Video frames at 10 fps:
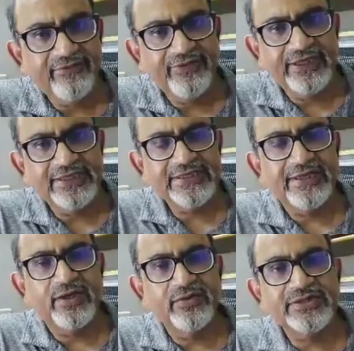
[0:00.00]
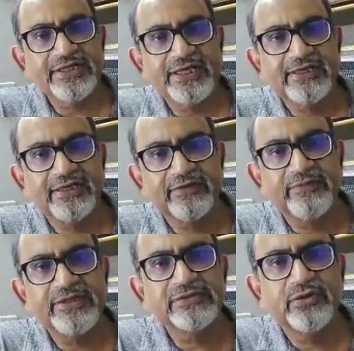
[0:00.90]
When I outside, that
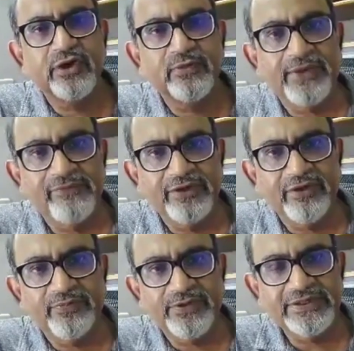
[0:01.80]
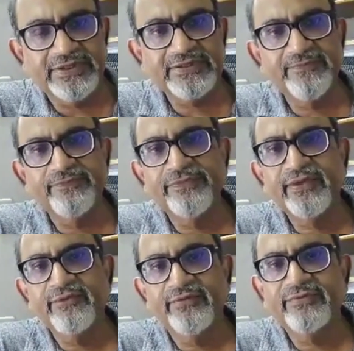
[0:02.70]
means all pelvic operations
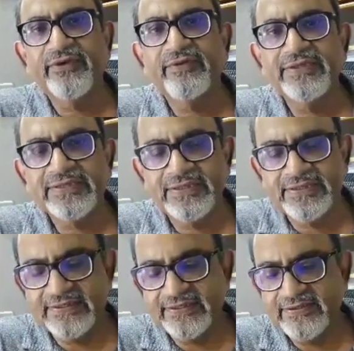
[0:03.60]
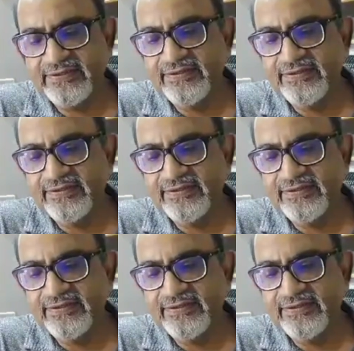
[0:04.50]
which we have discussed.